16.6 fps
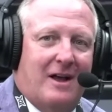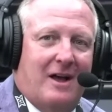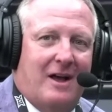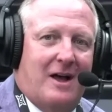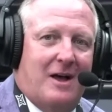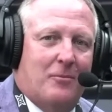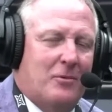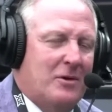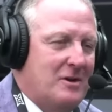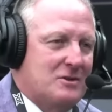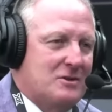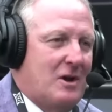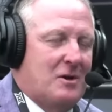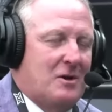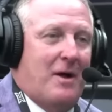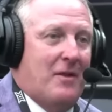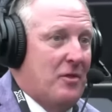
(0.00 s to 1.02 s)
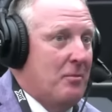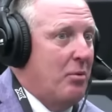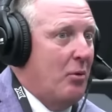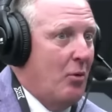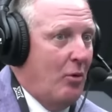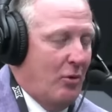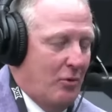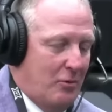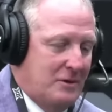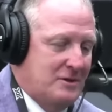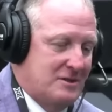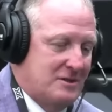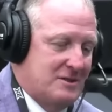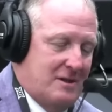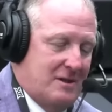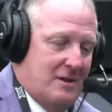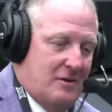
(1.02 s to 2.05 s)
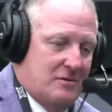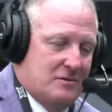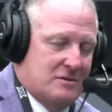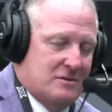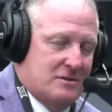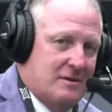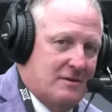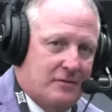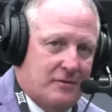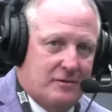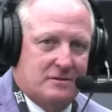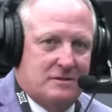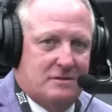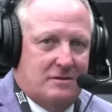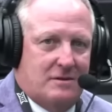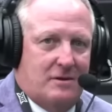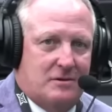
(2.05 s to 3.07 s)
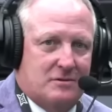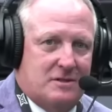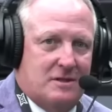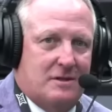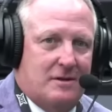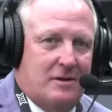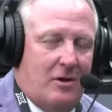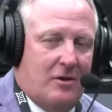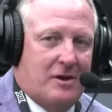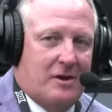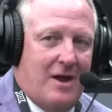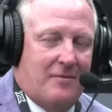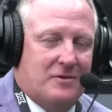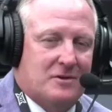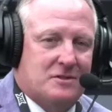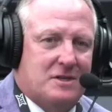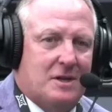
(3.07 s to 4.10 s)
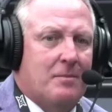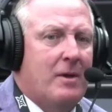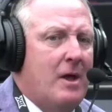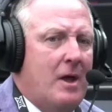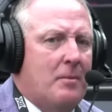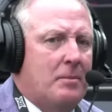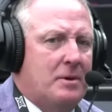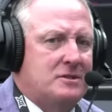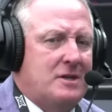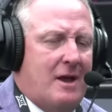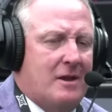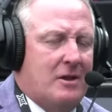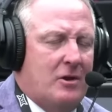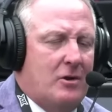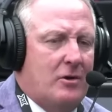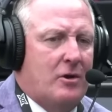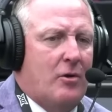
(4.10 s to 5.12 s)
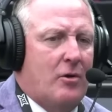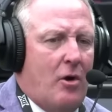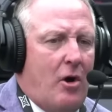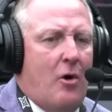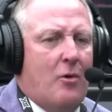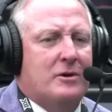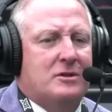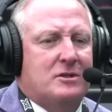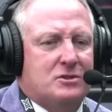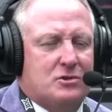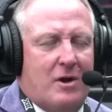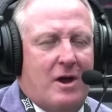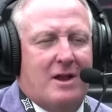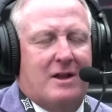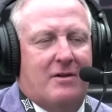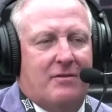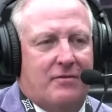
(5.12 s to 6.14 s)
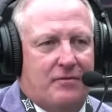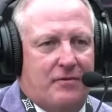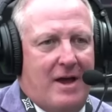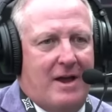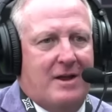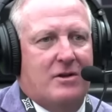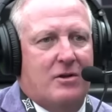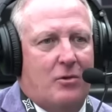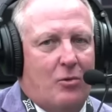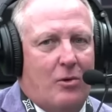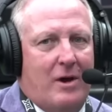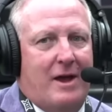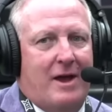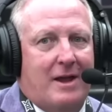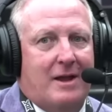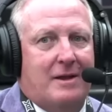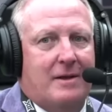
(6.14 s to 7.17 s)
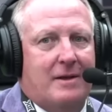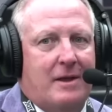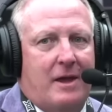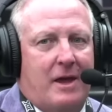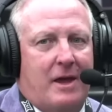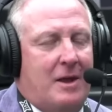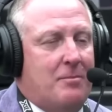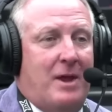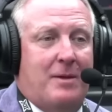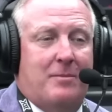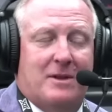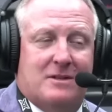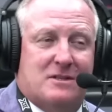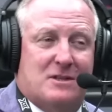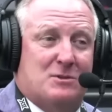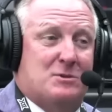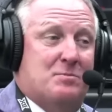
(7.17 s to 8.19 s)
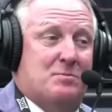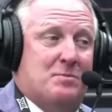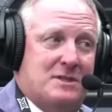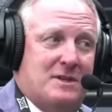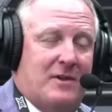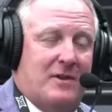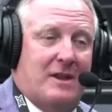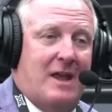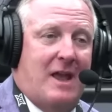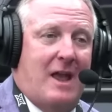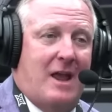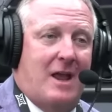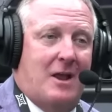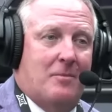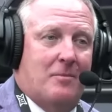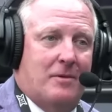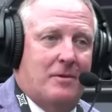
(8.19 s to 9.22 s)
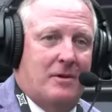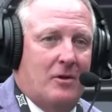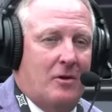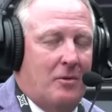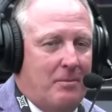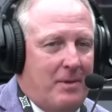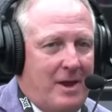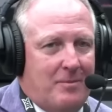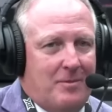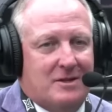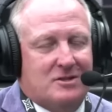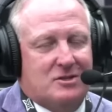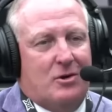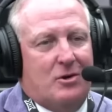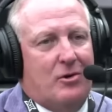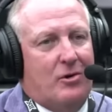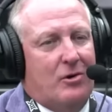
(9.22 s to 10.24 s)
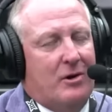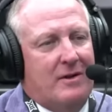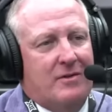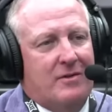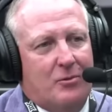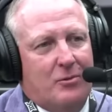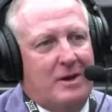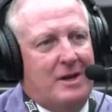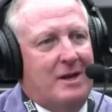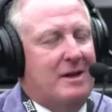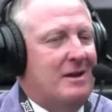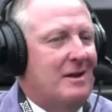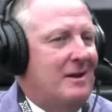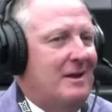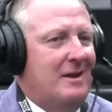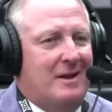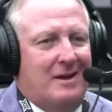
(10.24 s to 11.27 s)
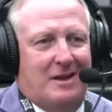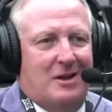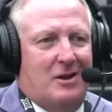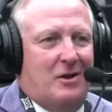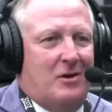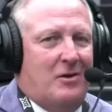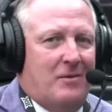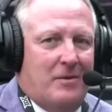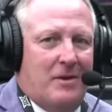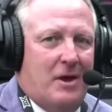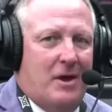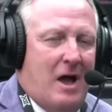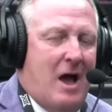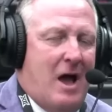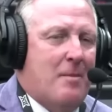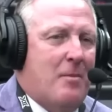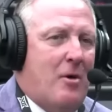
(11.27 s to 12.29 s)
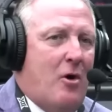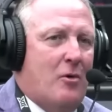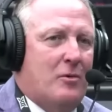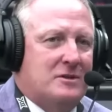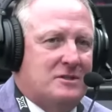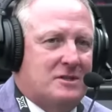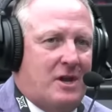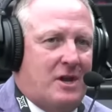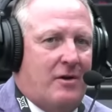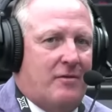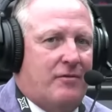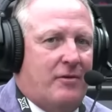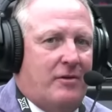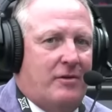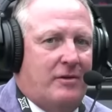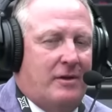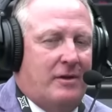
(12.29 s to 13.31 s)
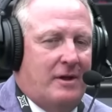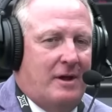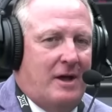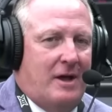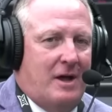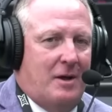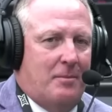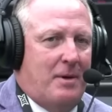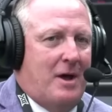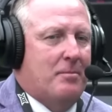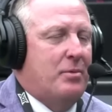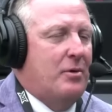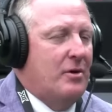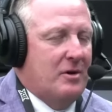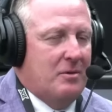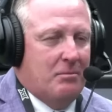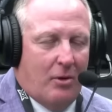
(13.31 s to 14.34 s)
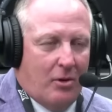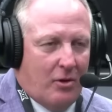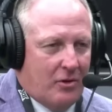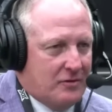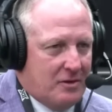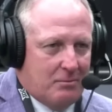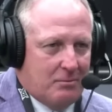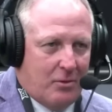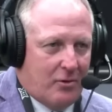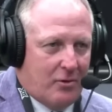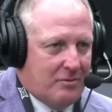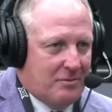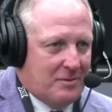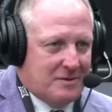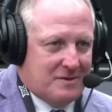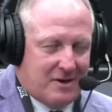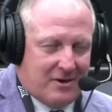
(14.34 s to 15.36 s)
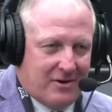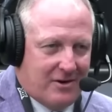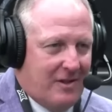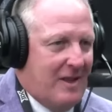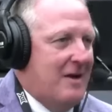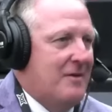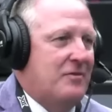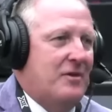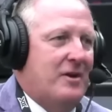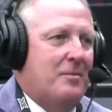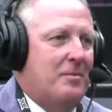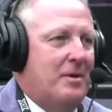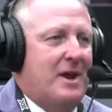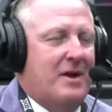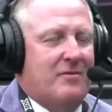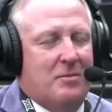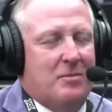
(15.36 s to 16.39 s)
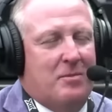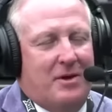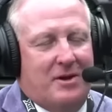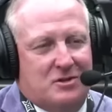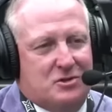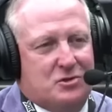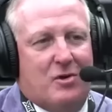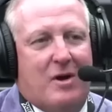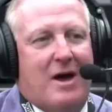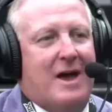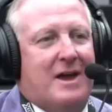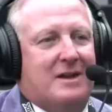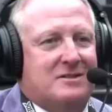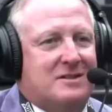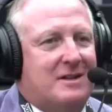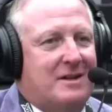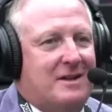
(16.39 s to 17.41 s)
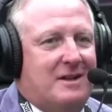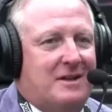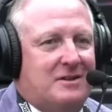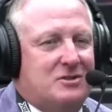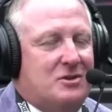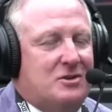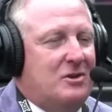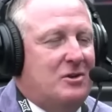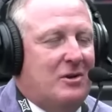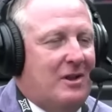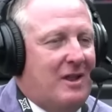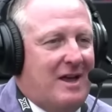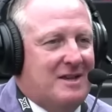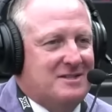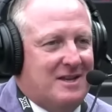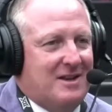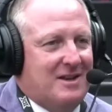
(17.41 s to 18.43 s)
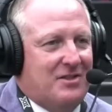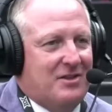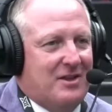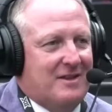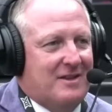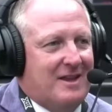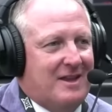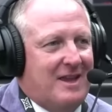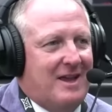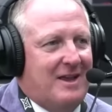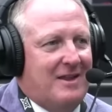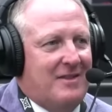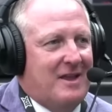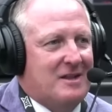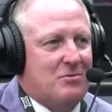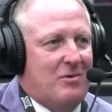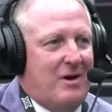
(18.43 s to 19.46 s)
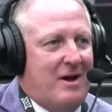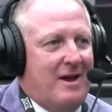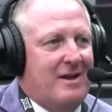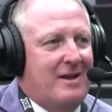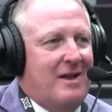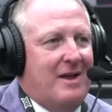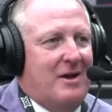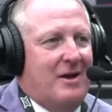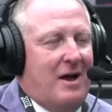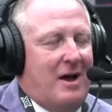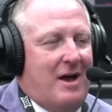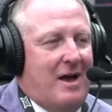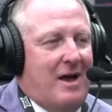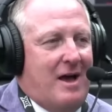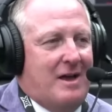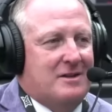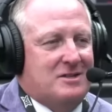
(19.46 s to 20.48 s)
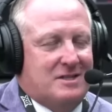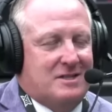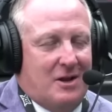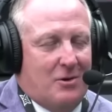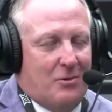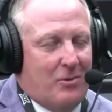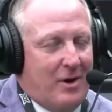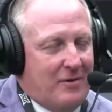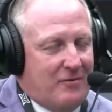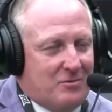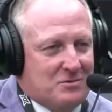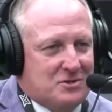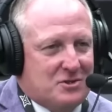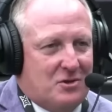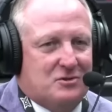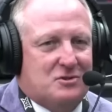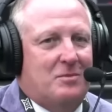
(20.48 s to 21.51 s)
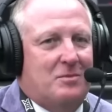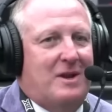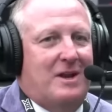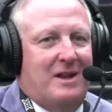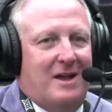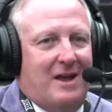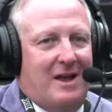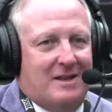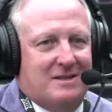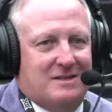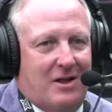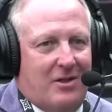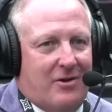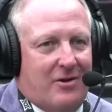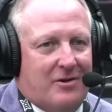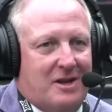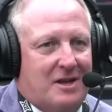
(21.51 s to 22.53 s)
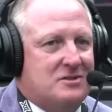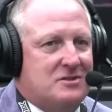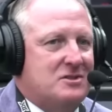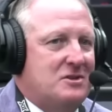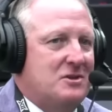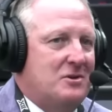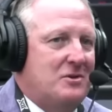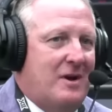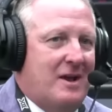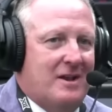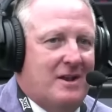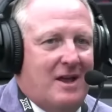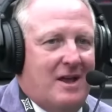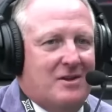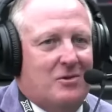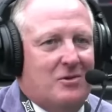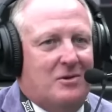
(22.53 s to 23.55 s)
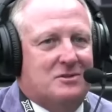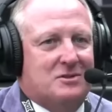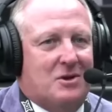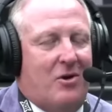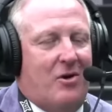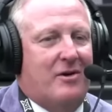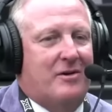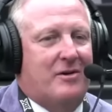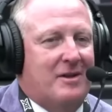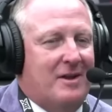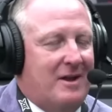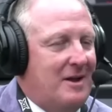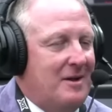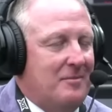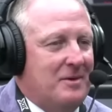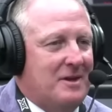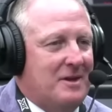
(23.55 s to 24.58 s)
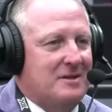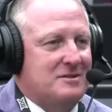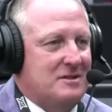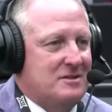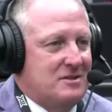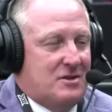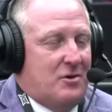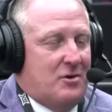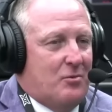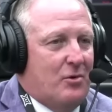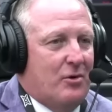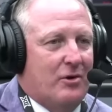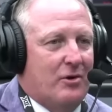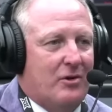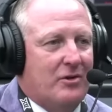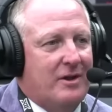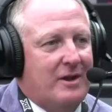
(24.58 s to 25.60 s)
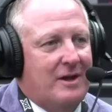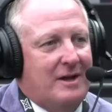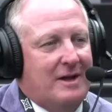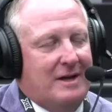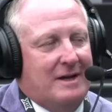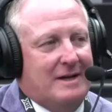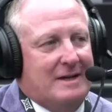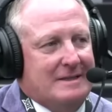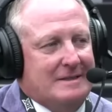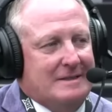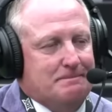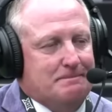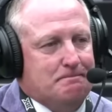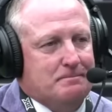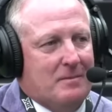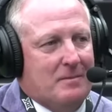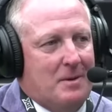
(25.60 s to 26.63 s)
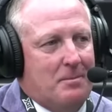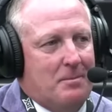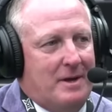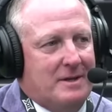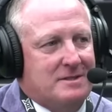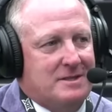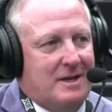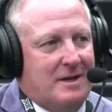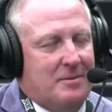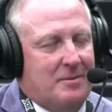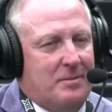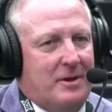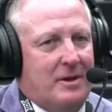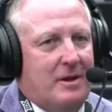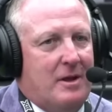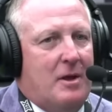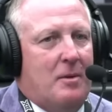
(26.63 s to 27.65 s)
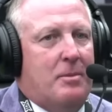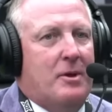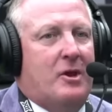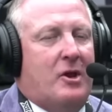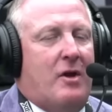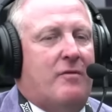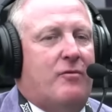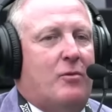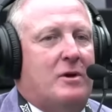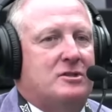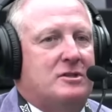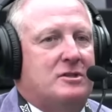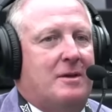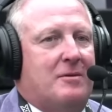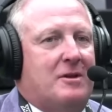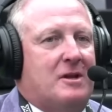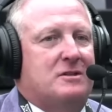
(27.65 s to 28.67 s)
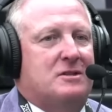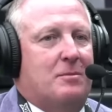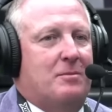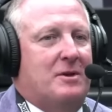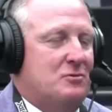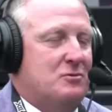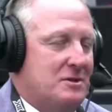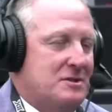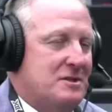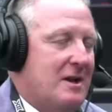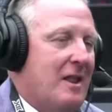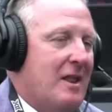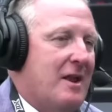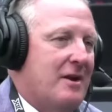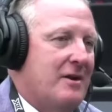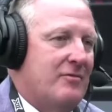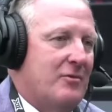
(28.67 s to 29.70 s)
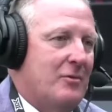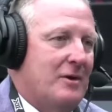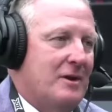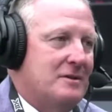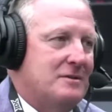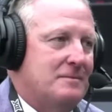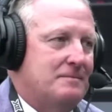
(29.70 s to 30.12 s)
We didn't talk about the poll. We just said, here's the all-conference team. But, yeah, you're always trying to find a way, and maybe it's a specific game. You know, maybe it's early in the week. You know, I'm always careful about putting bulletin board material out there. But everybody tries to utilize anything they can. That's why I stay away from social media. I tell our kids do. I know it's hard because it's their world. But be careful what you say, because it can be twisted a lot of different ways.